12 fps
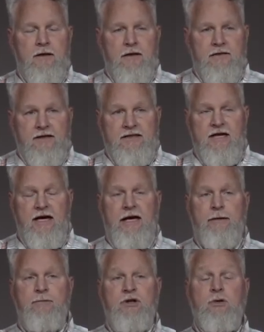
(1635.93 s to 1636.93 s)
the
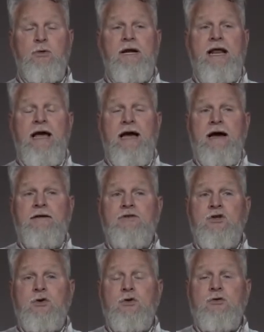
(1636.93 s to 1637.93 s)
time you would have
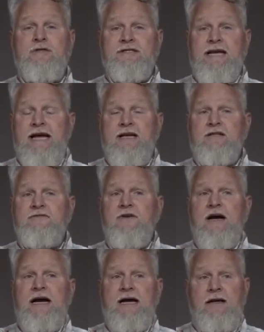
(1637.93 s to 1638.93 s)
to
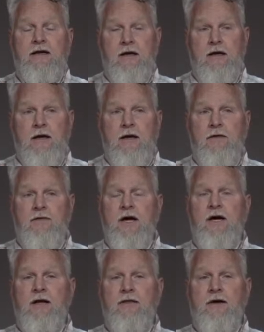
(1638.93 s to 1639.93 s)
satisfy
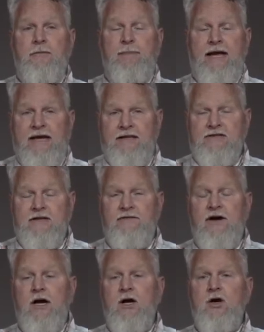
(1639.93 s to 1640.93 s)
the pains of
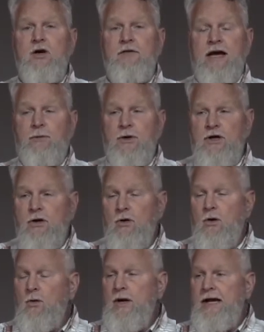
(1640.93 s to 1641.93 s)
hunger that would go
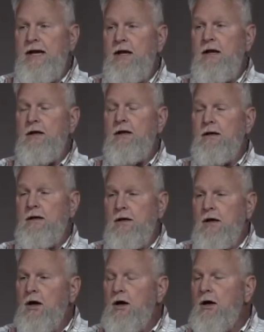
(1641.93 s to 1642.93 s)
away.
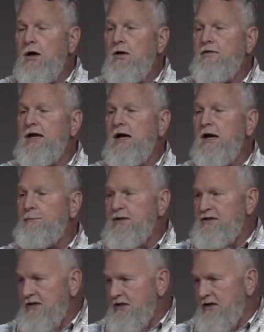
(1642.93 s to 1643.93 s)
All the
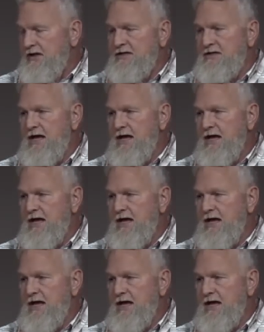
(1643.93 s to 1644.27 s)
opposite is to